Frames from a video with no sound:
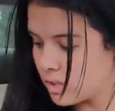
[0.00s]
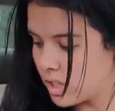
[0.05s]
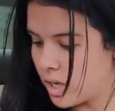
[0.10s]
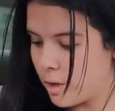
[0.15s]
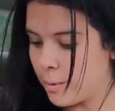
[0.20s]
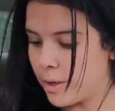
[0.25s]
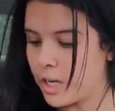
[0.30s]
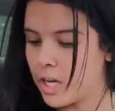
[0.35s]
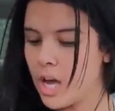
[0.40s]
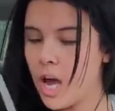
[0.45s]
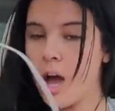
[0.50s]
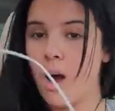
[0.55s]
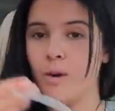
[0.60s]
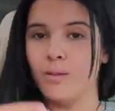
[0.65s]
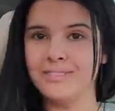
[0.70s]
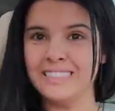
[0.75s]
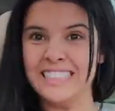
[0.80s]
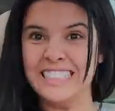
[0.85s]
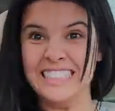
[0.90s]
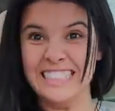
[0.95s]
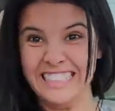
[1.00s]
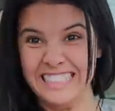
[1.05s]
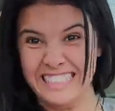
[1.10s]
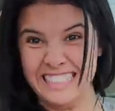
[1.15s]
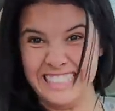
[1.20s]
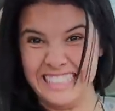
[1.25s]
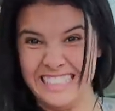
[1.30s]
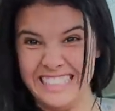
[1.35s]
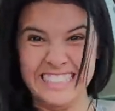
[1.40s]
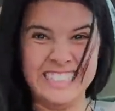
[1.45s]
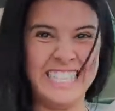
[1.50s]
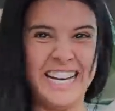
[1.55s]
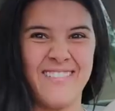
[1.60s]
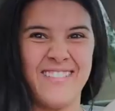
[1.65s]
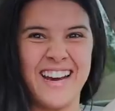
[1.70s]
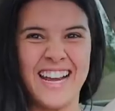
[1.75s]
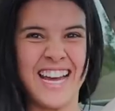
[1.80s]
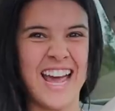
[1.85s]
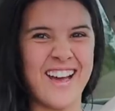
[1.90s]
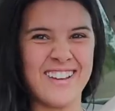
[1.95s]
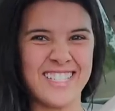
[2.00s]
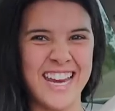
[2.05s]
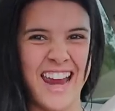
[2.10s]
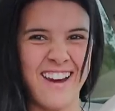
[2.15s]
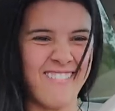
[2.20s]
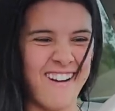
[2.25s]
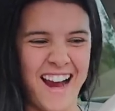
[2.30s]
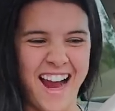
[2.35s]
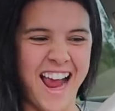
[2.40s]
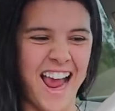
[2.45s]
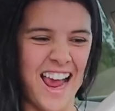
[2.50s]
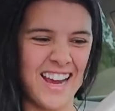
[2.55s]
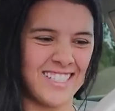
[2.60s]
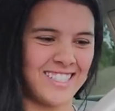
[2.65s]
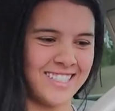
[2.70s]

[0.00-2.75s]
Here we go. Ah, I'm gonna go see